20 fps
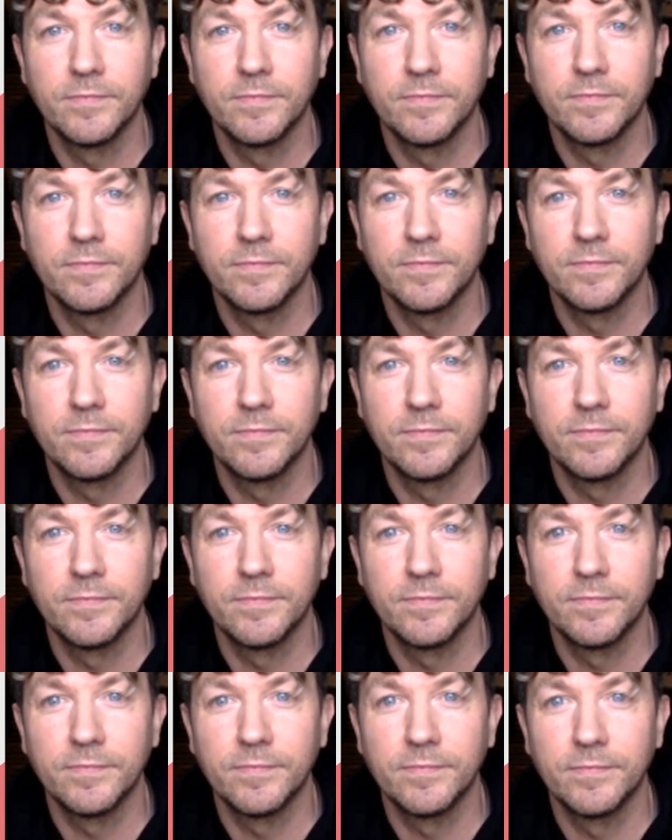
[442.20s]

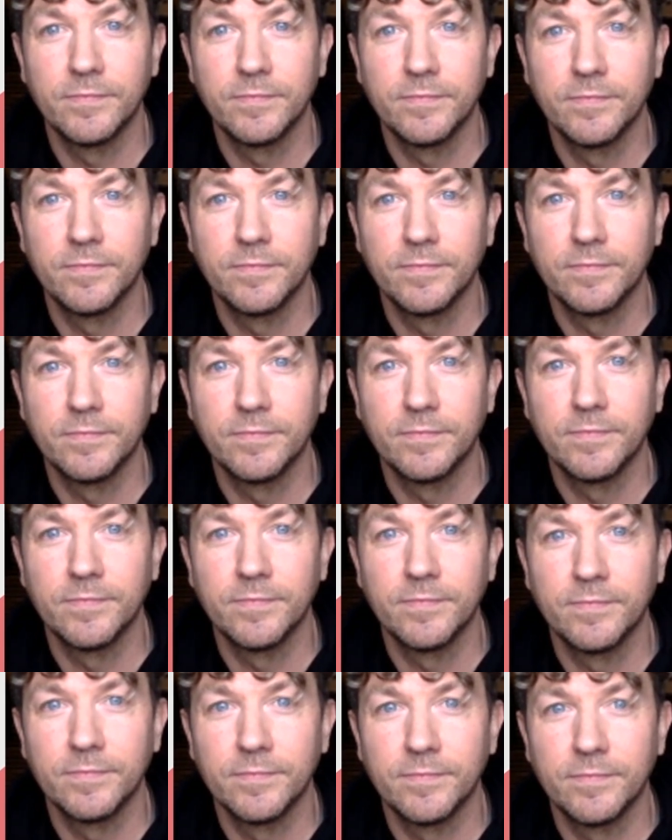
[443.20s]

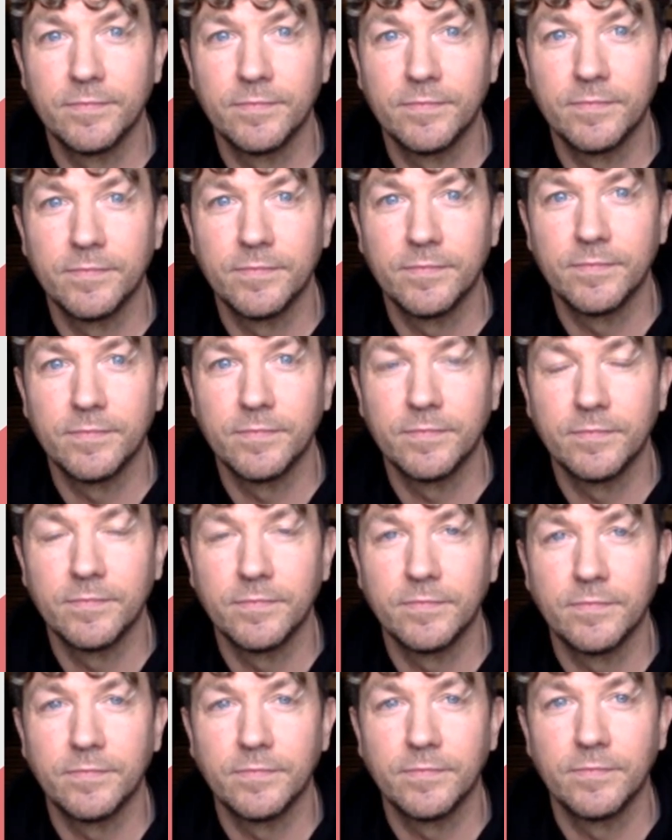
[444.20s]

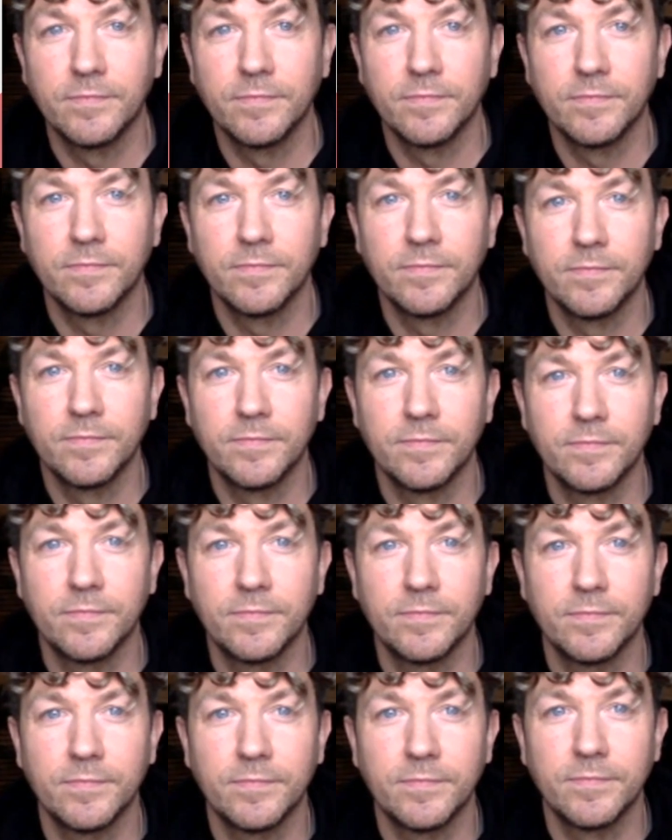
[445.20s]

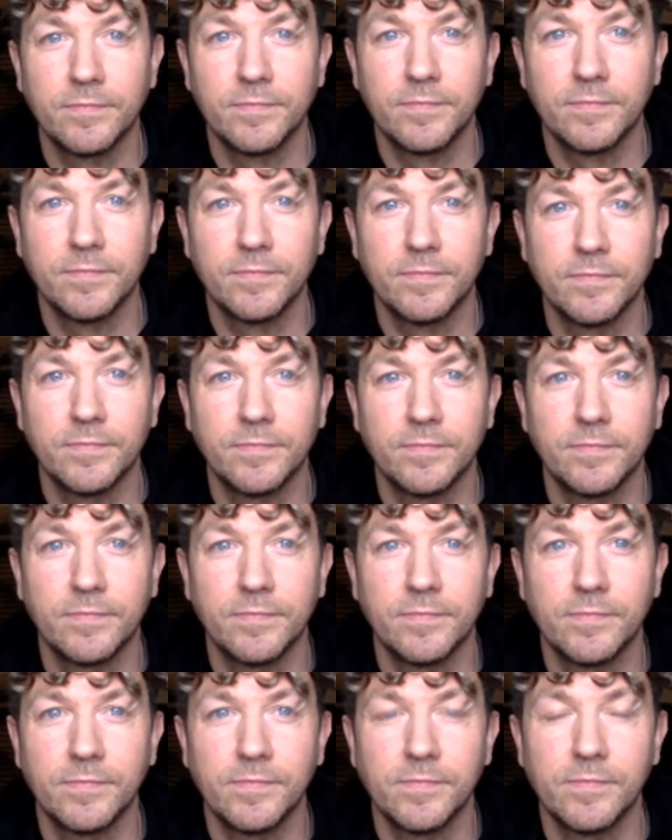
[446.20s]

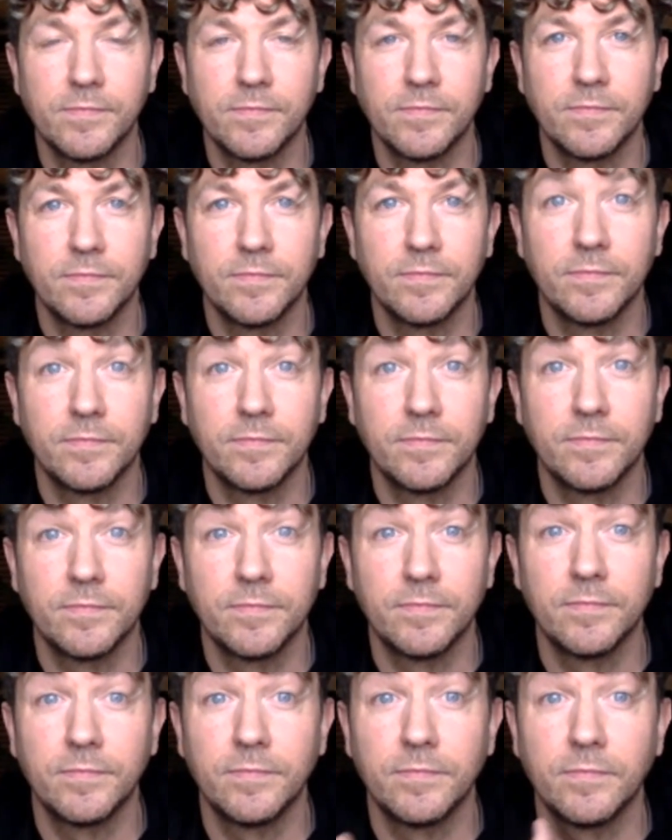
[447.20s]

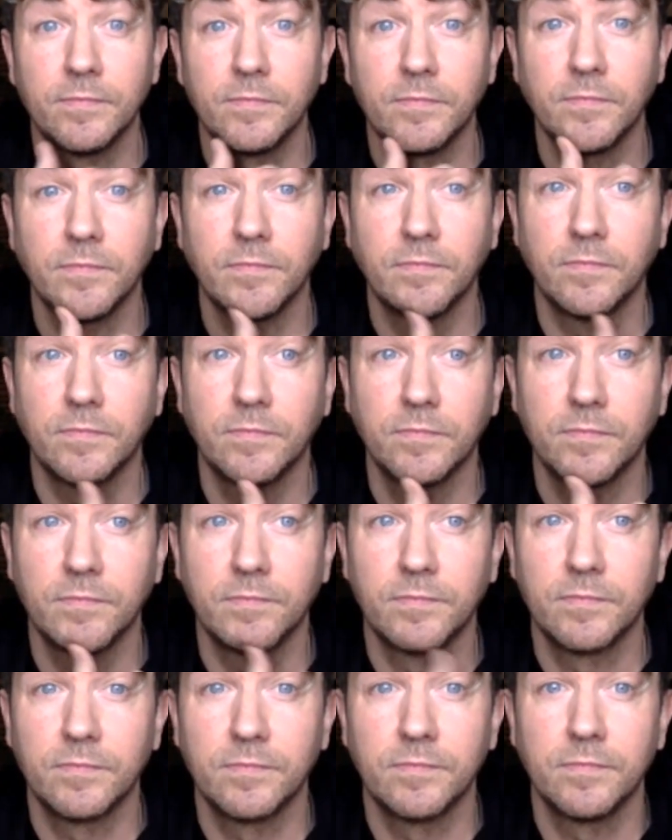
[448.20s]

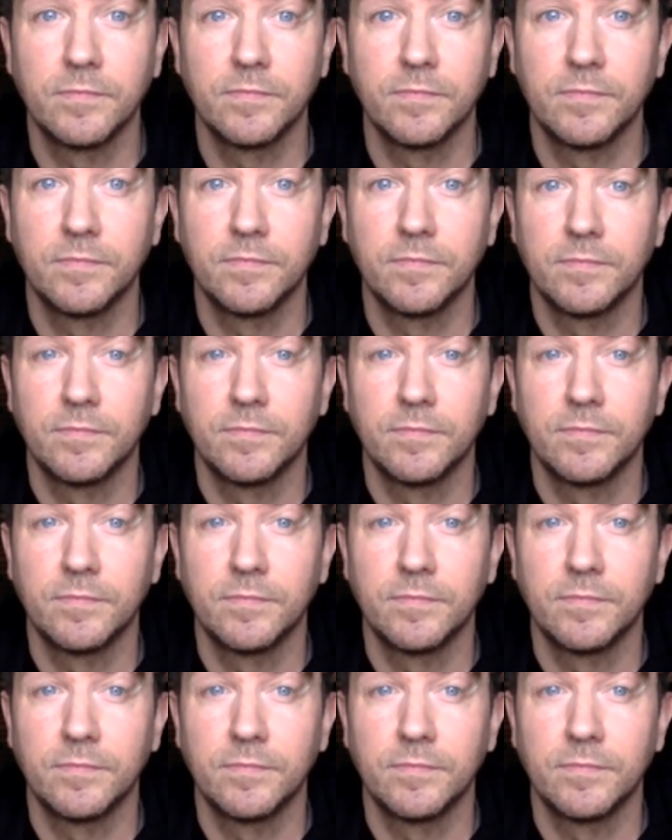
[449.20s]
[no speech]